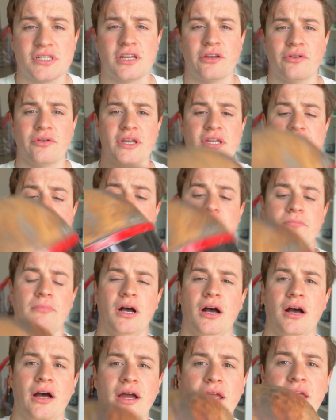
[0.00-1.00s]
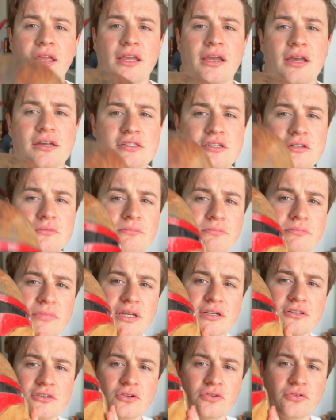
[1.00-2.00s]
here is my custom
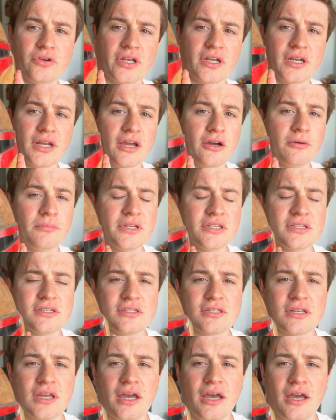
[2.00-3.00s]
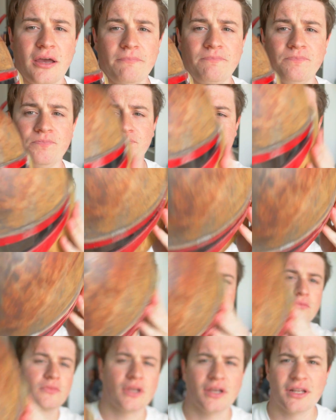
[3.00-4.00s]
Mandalorian helmet.
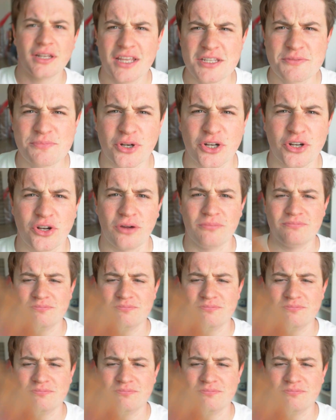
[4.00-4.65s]
Let's put it on.